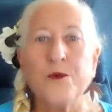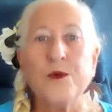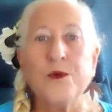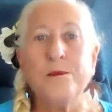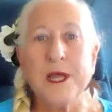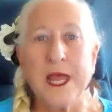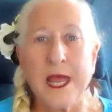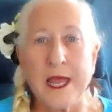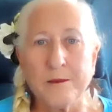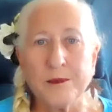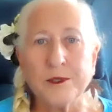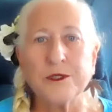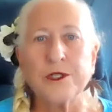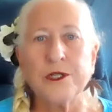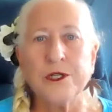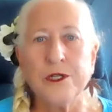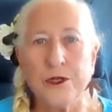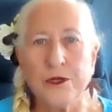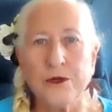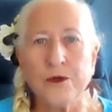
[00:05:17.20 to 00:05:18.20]
They would be able
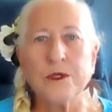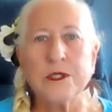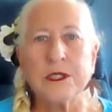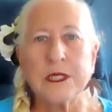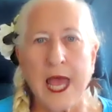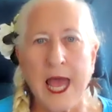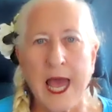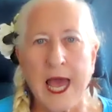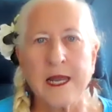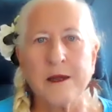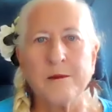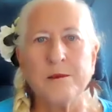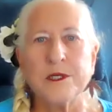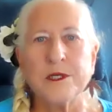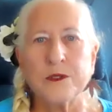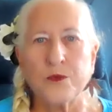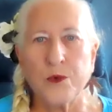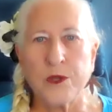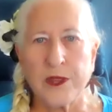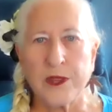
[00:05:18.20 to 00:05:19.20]
to use
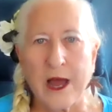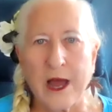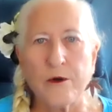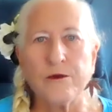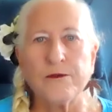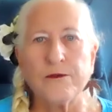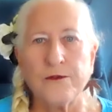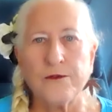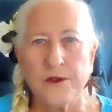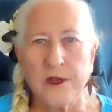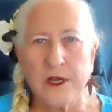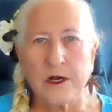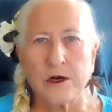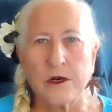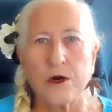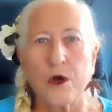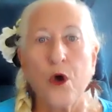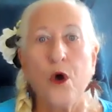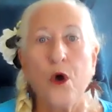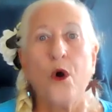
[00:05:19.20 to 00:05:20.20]
cannabis without
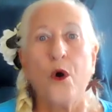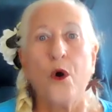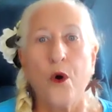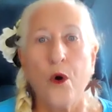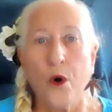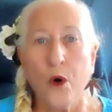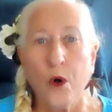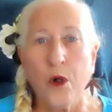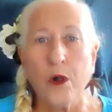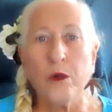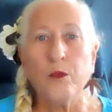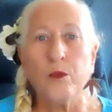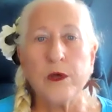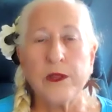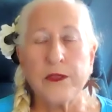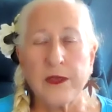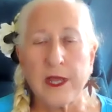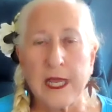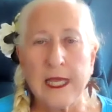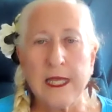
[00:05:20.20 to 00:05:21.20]
fear, all
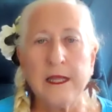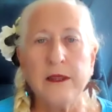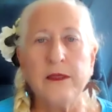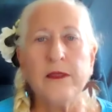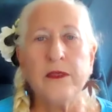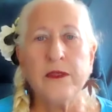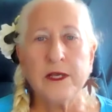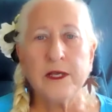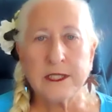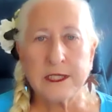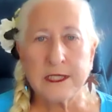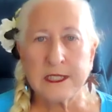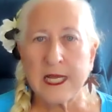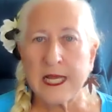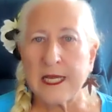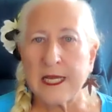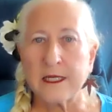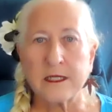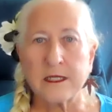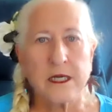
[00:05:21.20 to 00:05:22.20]
within the
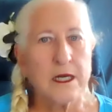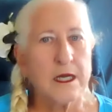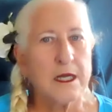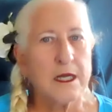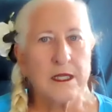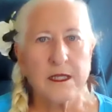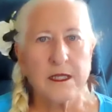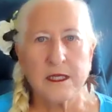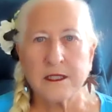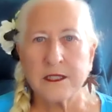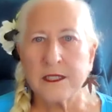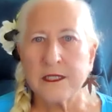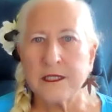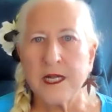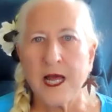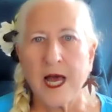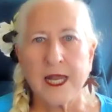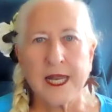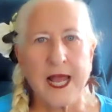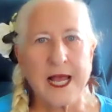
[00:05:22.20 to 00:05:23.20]
state. This
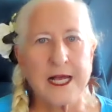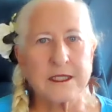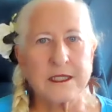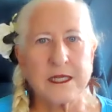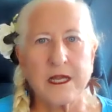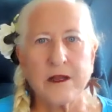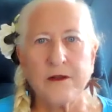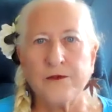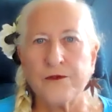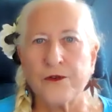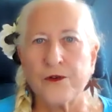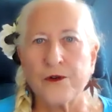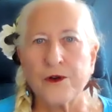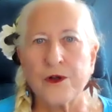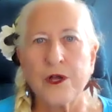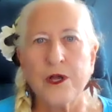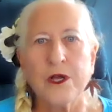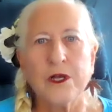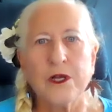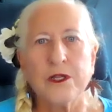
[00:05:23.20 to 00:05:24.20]
is not asking
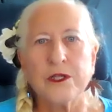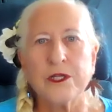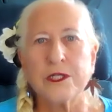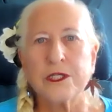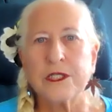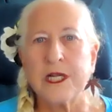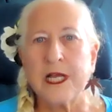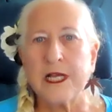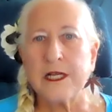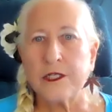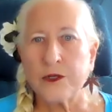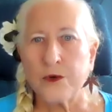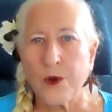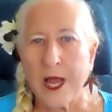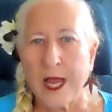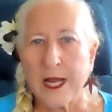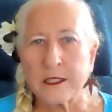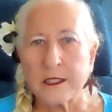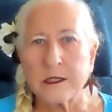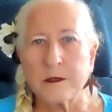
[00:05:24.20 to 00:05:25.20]
for the state
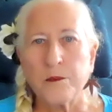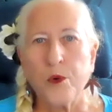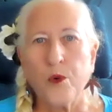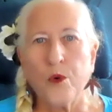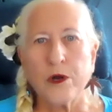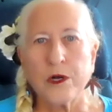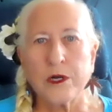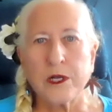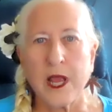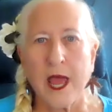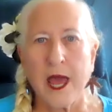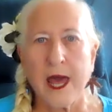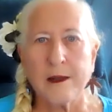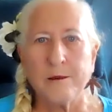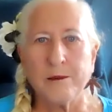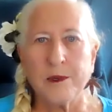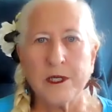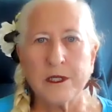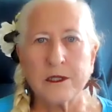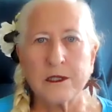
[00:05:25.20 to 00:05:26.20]
to export
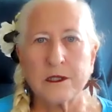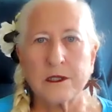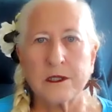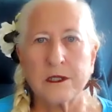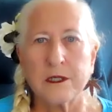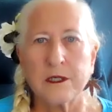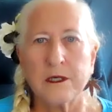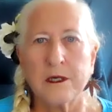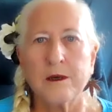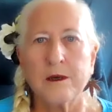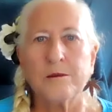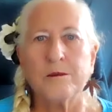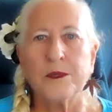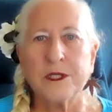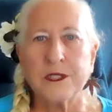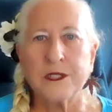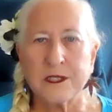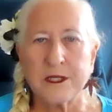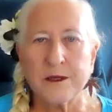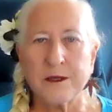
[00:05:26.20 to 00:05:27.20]
cannabis,
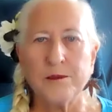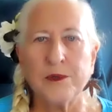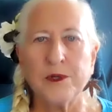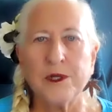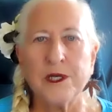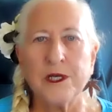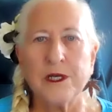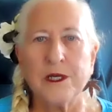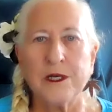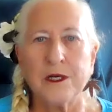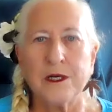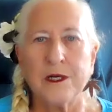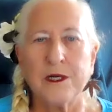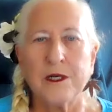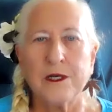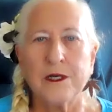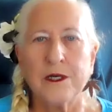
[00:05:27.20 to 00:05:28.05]
but simply